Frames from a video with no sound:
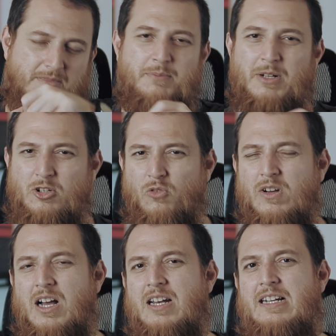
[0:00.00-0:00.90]
But
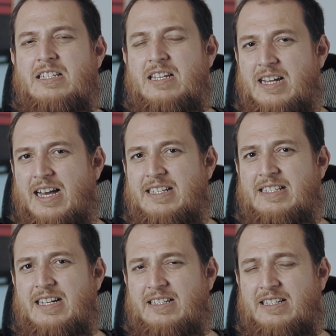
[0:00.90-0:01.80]
overall, it's a nice
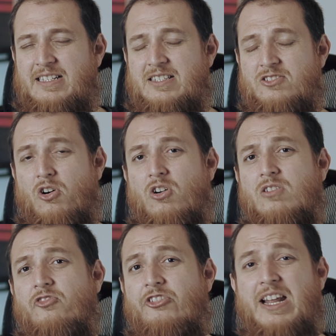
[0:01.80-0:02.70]
scent. It is not
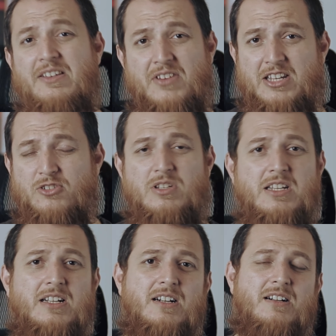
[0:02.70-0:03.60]
very, very
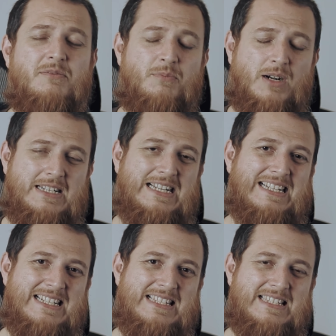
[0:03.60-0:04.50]
unique, but
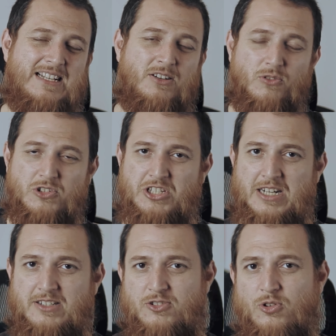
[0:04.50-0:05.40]
it is a good
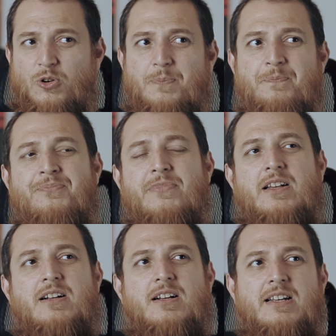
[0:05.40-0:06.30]
scent. So
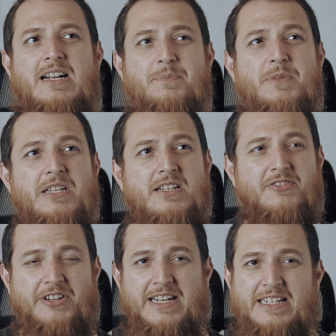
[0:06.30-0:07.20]
let me
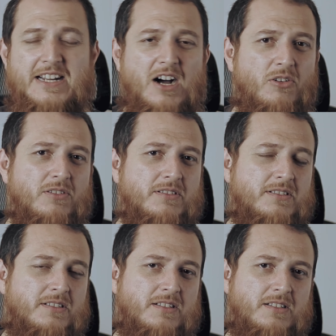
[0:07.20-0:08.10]
rate now.
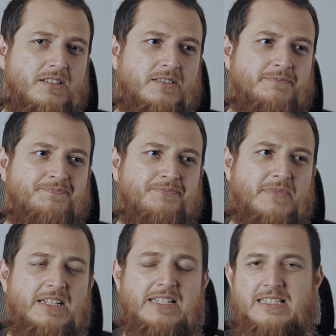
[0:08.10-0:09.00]

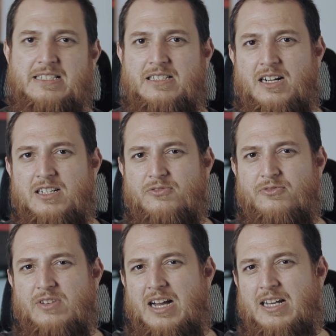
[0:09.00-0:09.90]
It is kind of
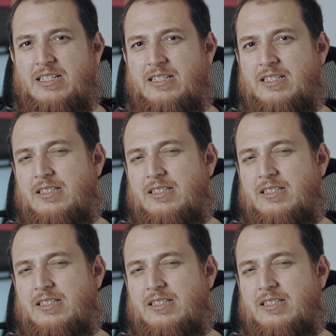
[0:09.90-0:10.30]
like